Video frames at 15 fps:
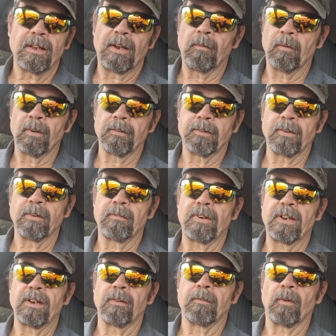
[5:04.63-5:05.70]
and we'll do a
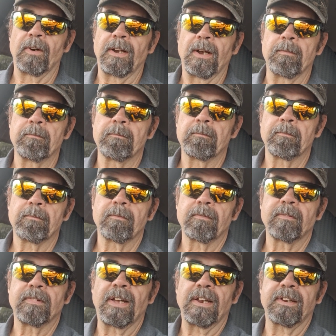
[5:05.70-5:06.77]
video for you.
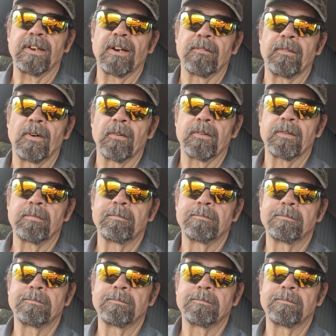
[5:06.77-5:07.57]
Take care, folks.